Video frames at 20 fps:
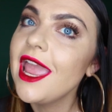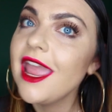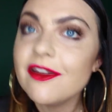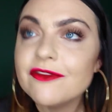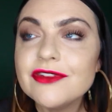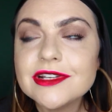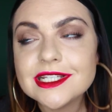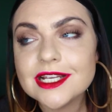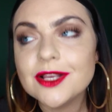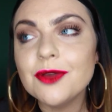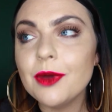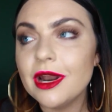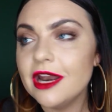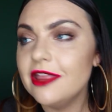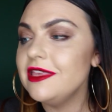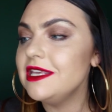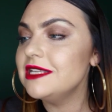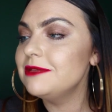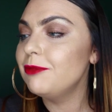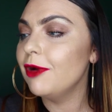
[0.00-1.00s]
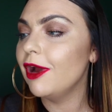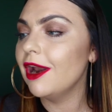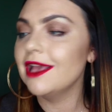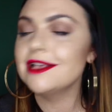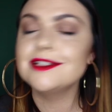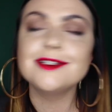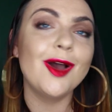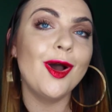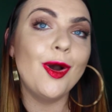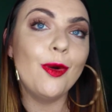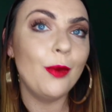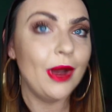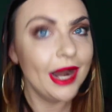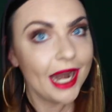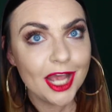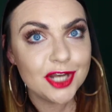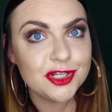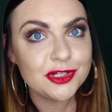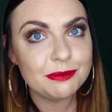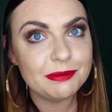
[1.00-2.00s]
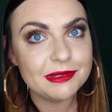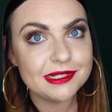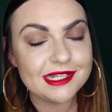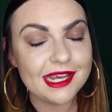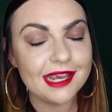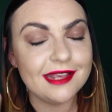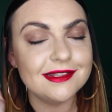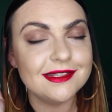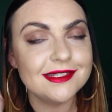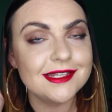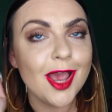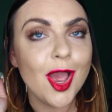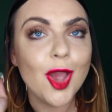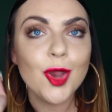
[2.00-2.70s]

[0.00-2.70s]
every single one of these products are 100%